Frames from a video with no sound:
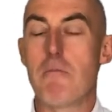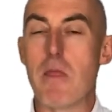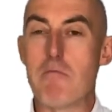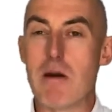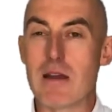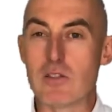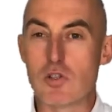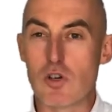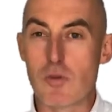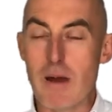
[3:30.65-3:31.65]
It might
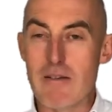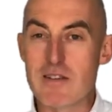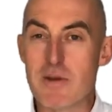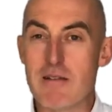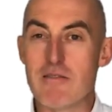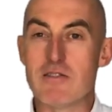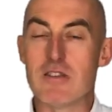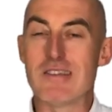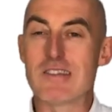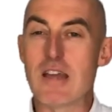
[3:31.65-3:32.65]
talk about experience
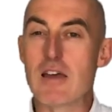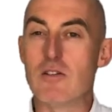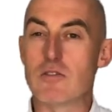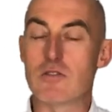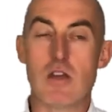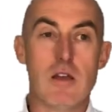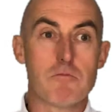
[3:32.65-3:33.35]
in sales.